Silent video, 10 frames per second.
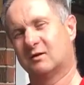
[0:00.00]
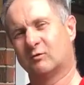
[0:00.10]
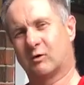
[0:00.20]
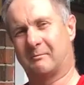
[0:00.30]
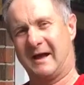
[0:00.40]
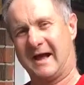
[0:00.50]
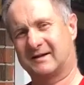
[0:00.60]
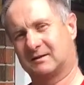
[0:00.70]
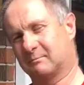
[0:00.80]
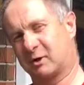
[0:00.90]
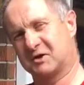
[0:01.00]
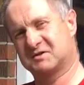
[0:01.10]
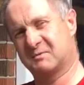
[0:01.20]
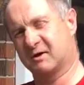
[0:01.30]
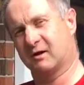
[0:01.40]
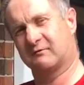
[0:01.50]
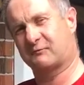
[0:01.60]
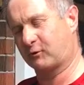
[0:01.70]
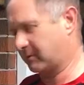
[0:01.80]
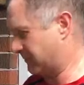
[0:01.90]
We're back. The bird's been on
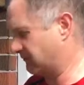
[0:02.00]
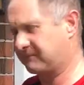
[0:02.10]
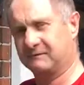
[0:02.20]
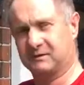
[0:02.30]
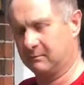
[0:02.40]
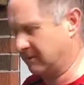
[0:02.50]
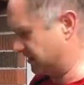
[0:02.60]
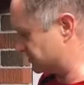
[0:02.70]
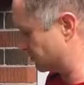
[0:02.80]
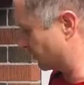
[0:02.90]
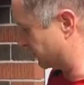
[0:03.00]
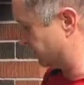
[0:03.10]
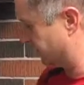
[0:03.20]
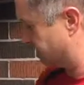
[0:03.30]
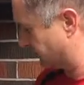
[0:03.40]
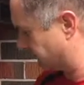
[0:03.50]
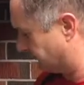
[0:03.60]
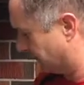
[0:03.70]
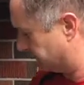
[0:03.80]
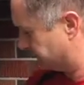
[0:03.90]
for about 15 minutes. We're going to give her a flip.